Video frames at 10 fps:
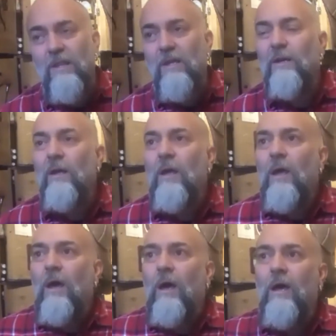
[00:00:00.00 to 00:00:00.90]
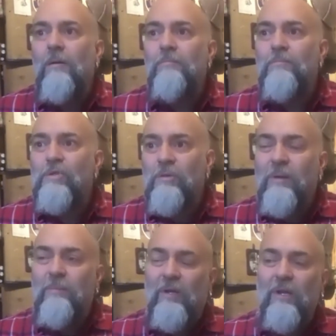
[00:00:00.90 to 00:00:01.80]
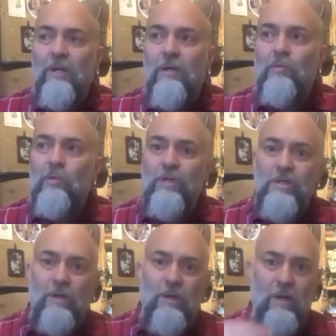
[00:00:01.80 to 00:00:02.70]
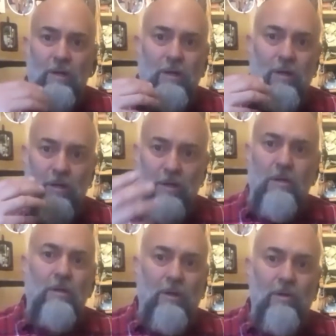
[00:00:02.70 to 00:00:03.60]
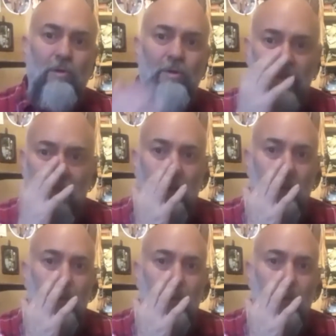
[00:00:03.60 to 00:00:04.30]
That some people are going to want to learn, you know, audio,